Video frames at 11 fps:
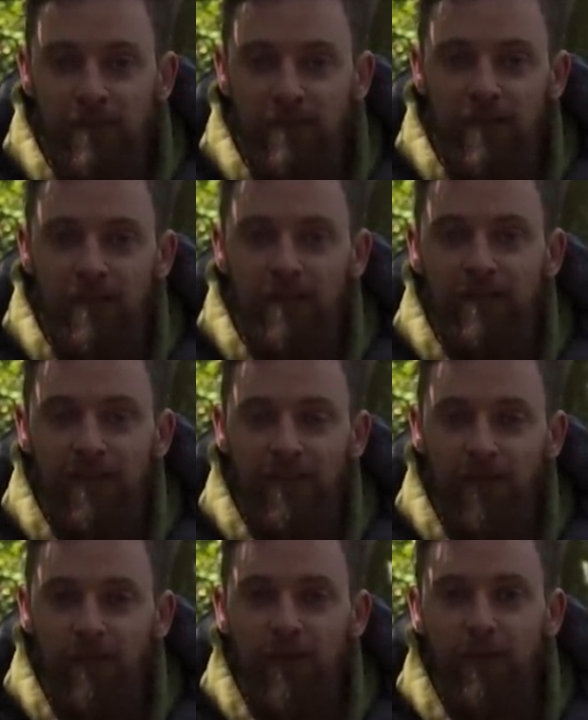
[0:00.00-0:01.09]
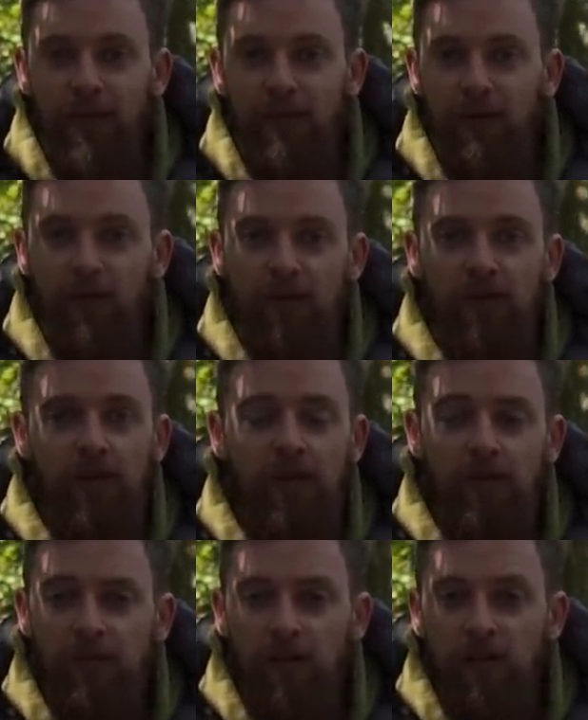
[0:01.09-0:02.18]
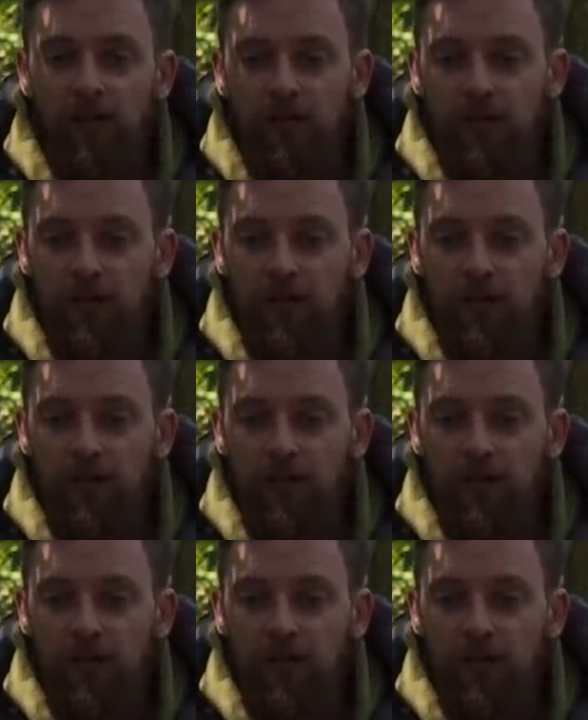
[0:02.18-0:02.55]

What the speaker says: then they don't really mean a lot. So